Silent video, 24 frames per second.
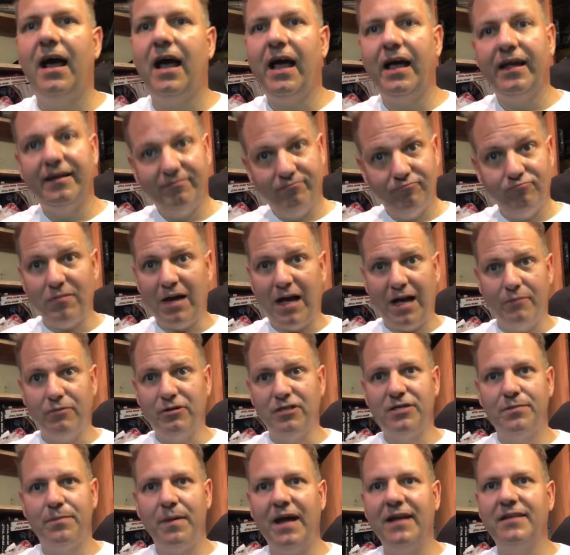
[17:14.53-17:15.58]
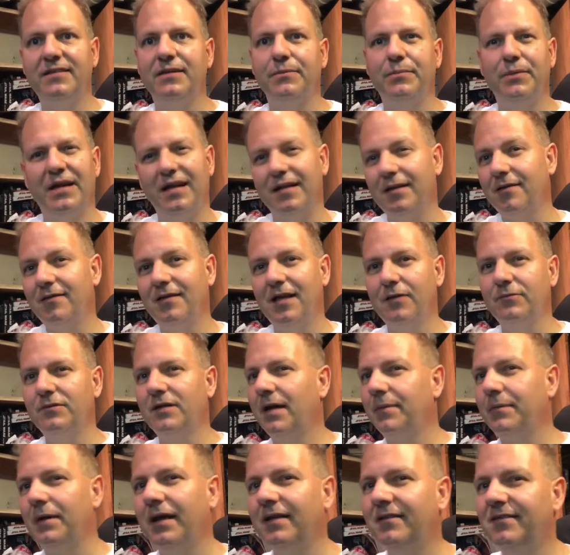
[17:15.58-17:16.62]
I respect it, but at the same
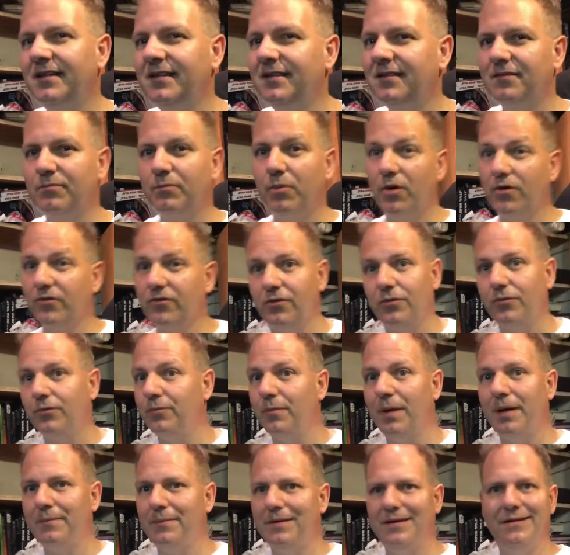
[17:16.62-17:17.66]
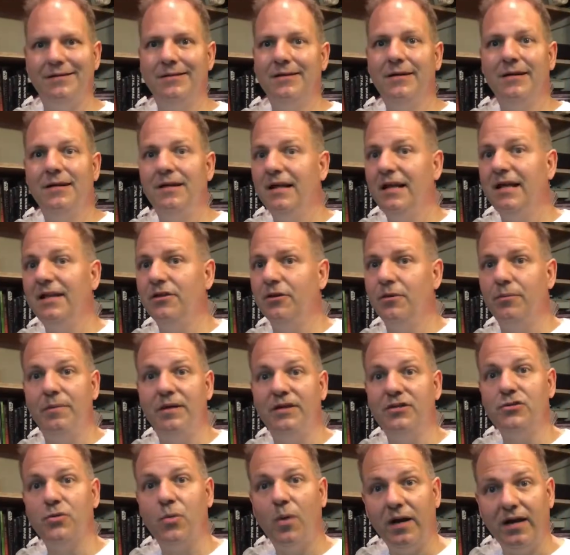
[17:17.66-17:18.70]
time, I see this person who might be in their
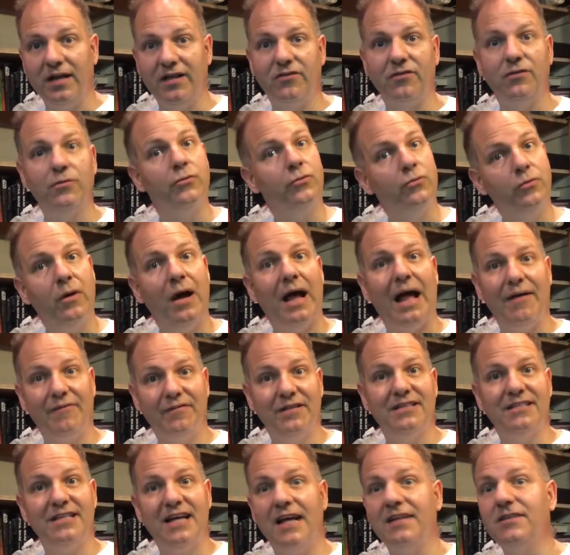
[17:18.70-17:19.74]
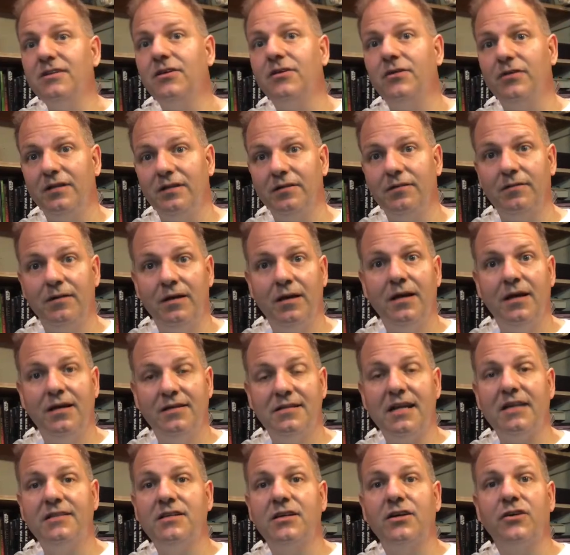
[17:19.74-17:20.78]
mid-20s and who have the
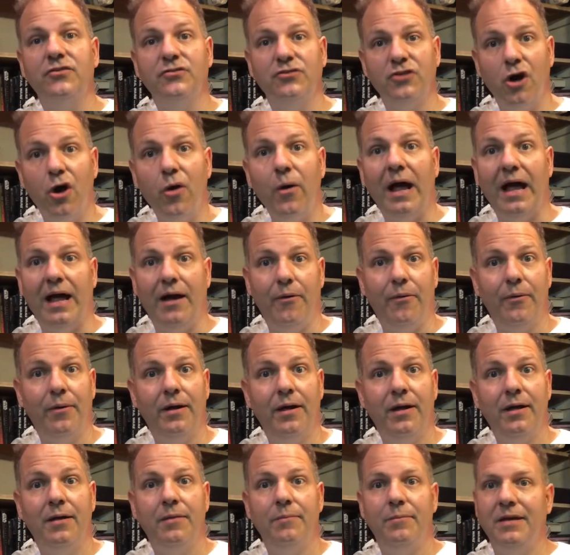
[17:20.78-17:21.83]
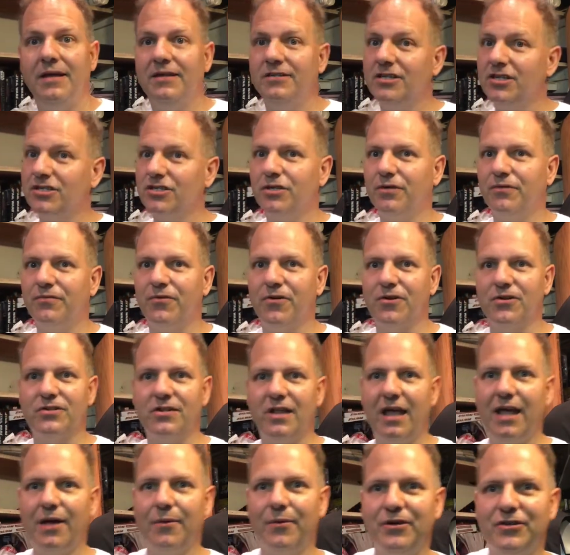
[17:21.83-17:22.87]
technical know-how, being digital first
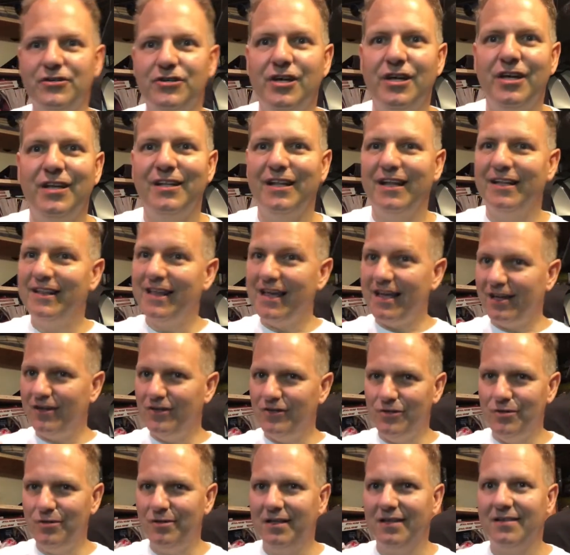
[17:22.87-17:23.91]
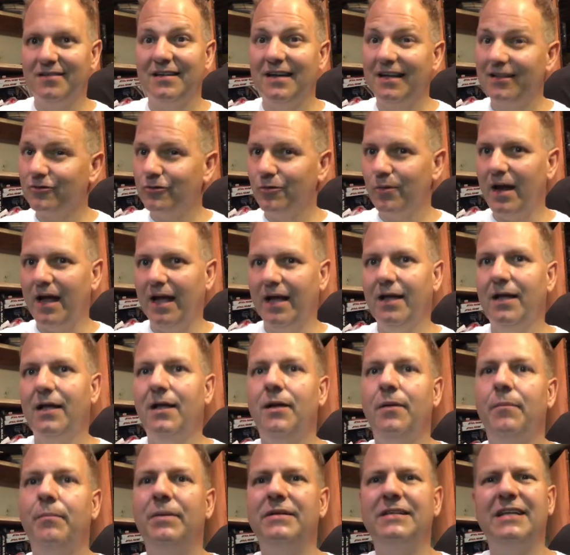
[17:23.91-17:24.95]
language, that they can do this, and that's great.
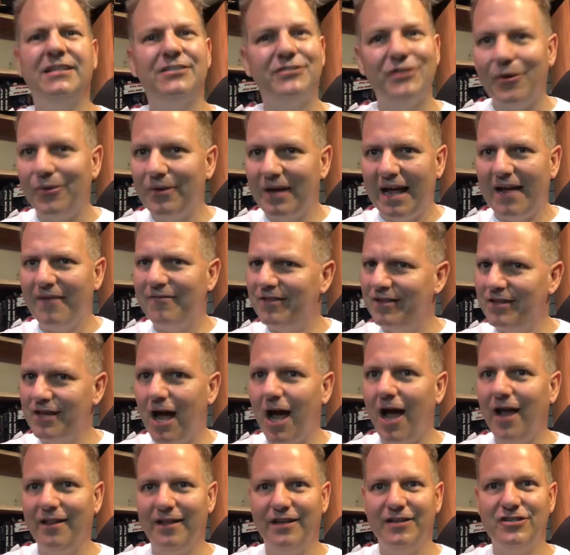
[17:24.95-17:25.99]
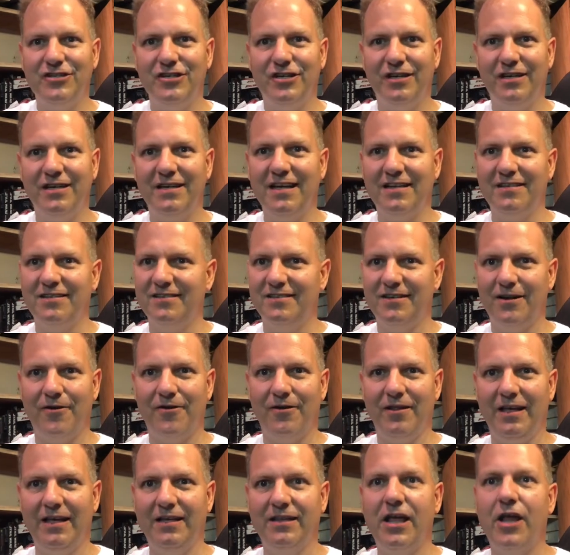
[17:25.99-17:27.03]
But they don't have the knowledge
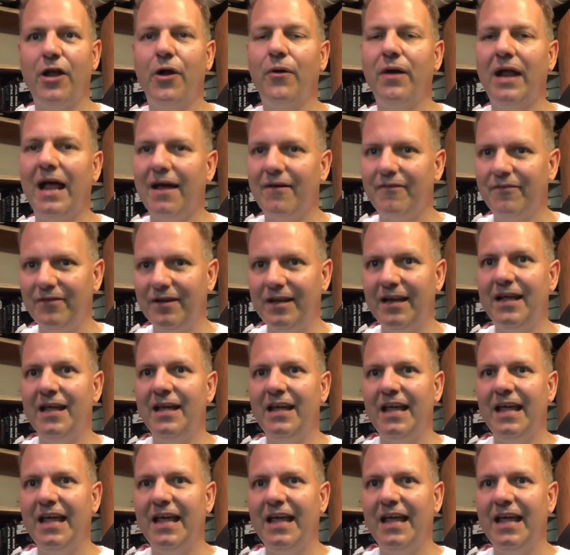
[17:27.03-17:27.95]
necessarily. They don't have it